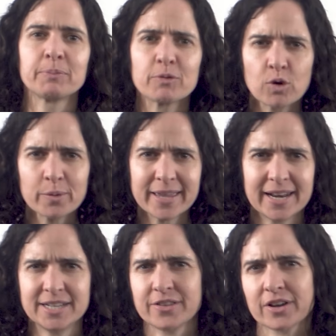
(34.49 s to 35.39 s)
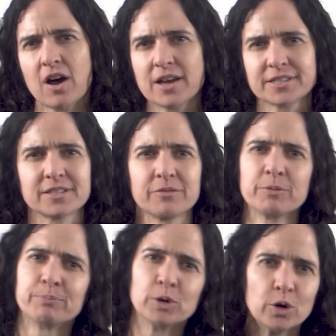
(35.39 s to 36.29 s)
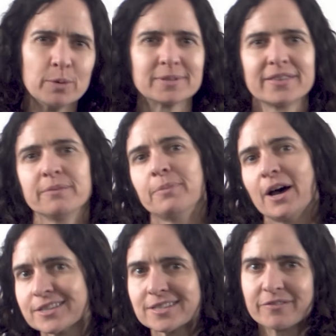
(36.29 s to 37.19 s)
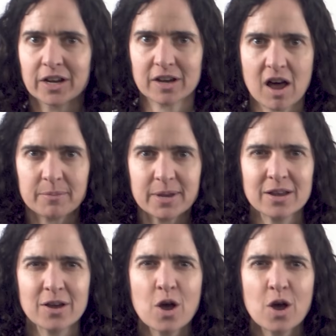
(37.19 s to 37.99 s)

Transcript: before we get into the causes of the booms and the busts of an economy,